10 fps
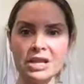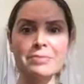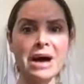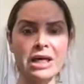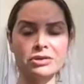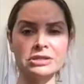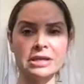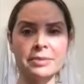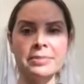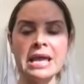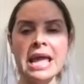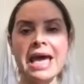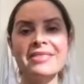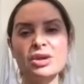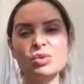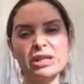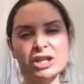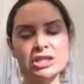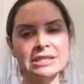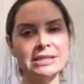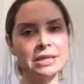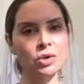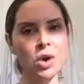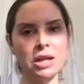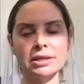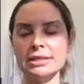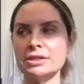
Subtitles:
bothersome, and then really good skin quality.